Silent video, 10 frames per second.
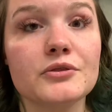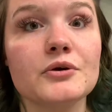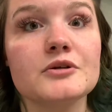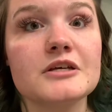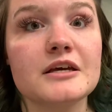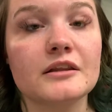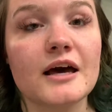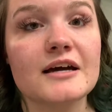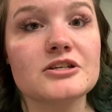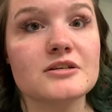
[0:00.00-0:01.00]
13
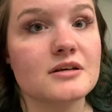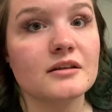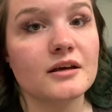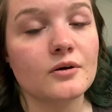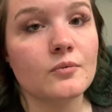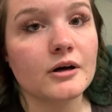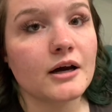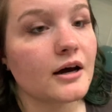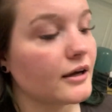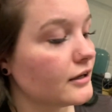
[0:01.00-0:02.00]
lashes on like one
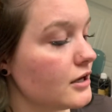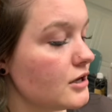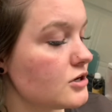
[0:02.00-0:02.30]
eye.